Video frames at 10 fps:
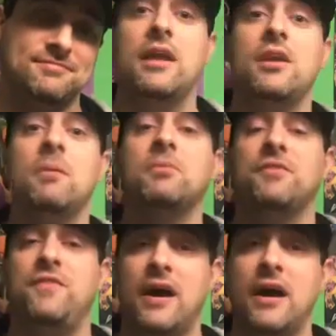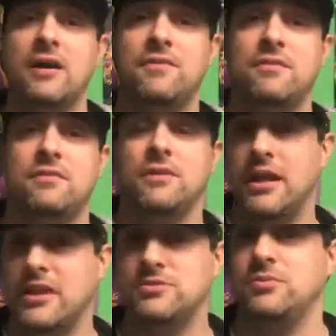And number 5, the
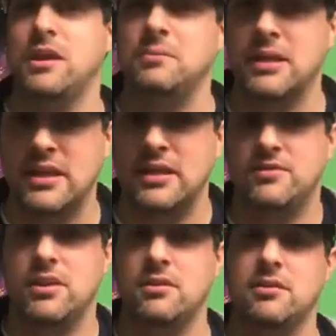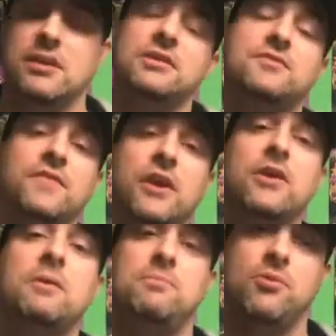last one I'm going to give you, is
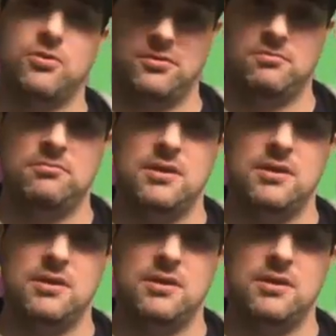very important.